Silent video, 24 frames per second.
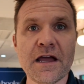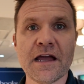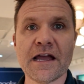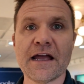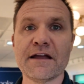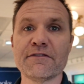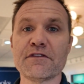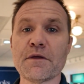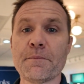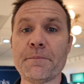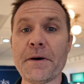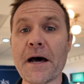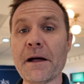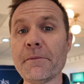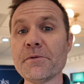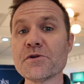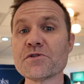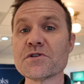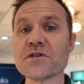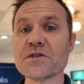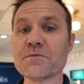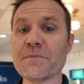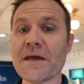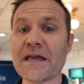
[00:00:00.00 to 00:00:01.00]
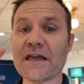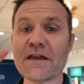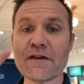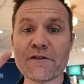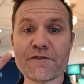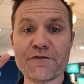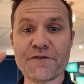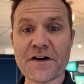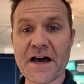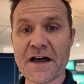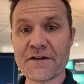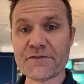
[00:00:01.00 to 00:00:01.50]
If the publisher's making
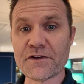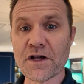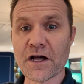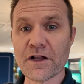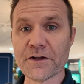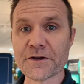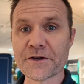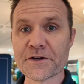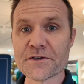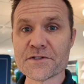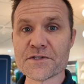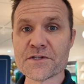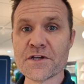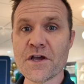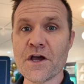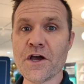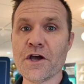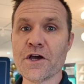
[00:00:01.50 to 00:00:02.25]
$5,